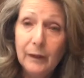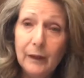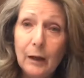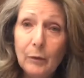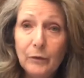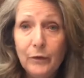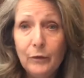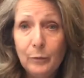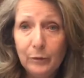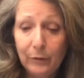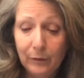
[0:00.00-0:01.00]
Now, if this
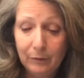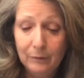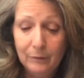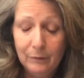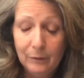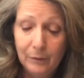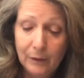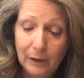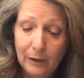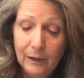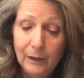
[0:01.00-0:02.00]
was
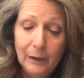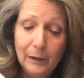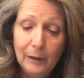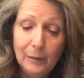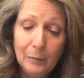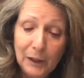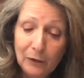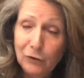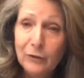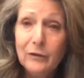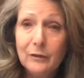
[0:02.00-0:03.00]
me
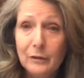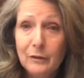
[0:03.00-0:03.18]
just